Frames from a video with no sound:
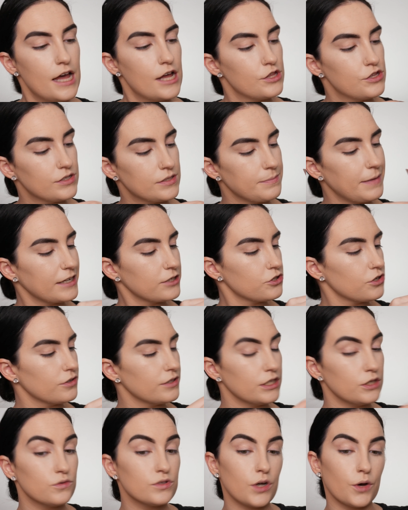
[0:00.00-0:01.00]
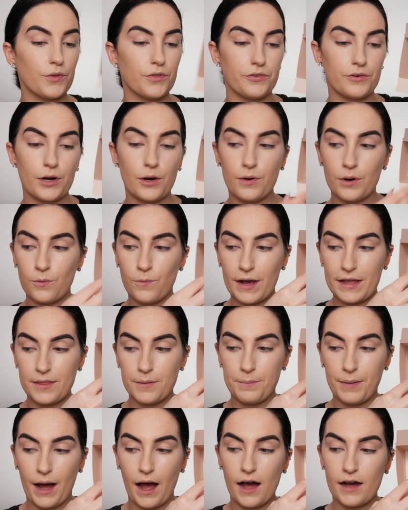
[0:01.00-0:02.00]
just make sure that you don't throw away the
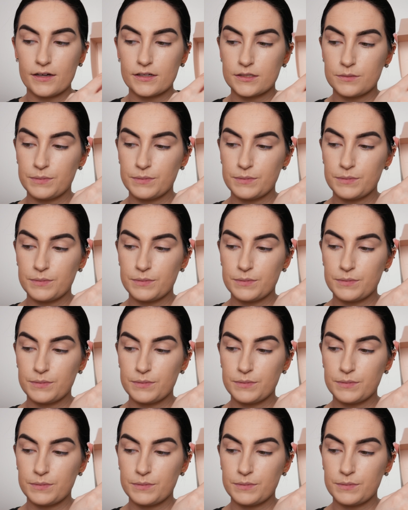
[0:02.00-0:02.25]
box,